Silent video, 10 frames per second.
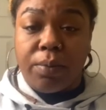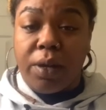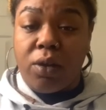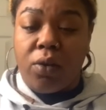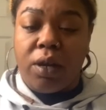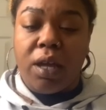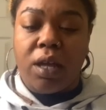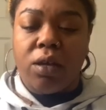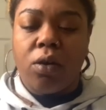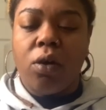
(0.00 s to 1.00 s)
on it, and
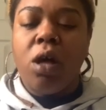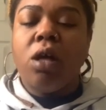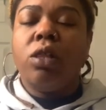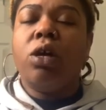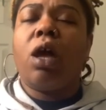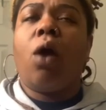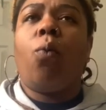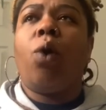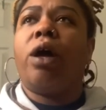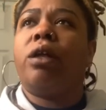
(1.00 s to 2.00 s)
you'll look at
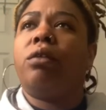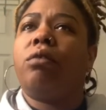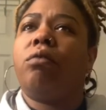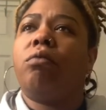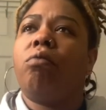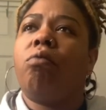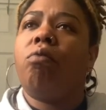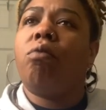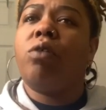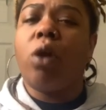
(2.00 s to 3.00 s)
what
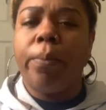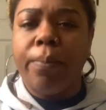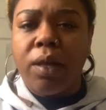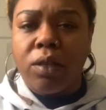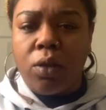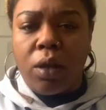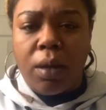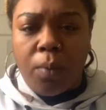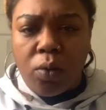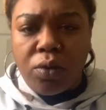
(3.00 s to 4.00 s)
your mental and
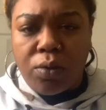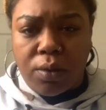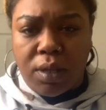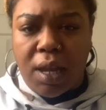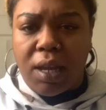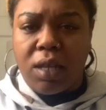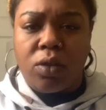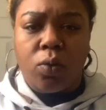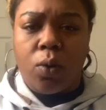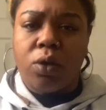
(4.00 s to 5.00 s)
emotional state is
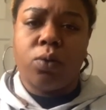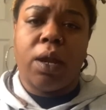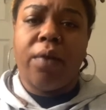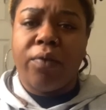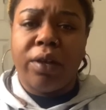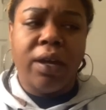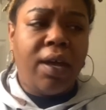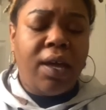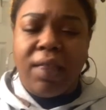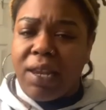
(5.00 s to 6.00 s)
towards whatever
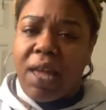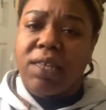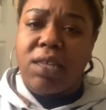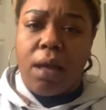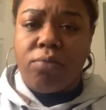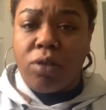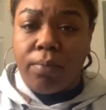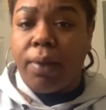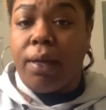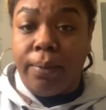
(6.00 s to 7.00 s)
the next step should
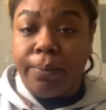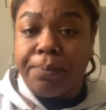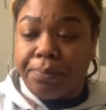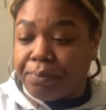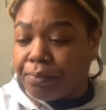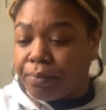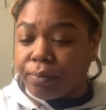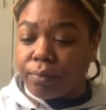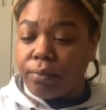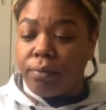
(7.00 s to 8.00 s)
be.
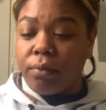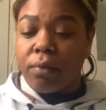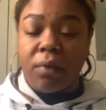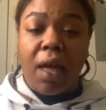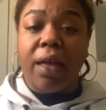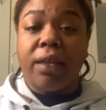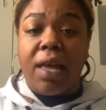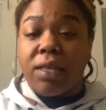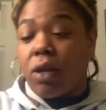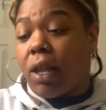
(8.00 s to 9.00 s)
And
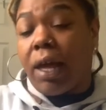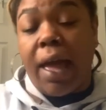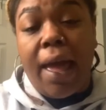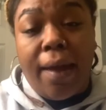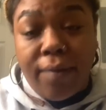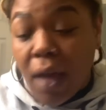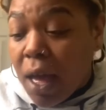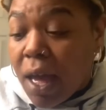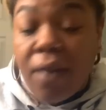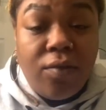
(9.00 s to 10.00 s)
that's all I have.
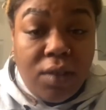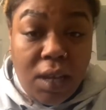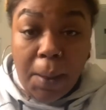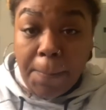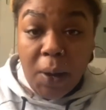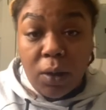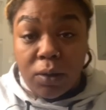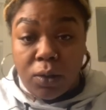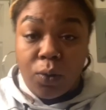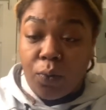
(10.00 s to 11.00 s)
If you need a
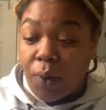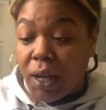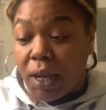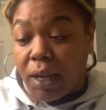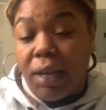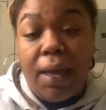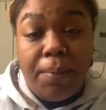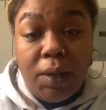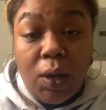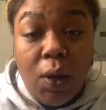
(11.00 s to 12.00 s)
personal reading, let me
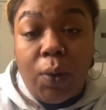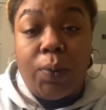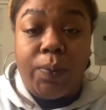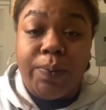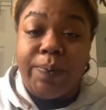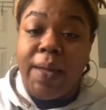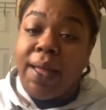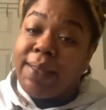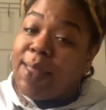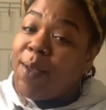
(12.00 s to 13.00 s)
know.
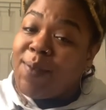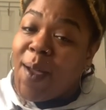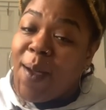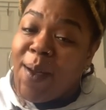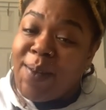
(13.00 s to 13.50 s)
Love y'all.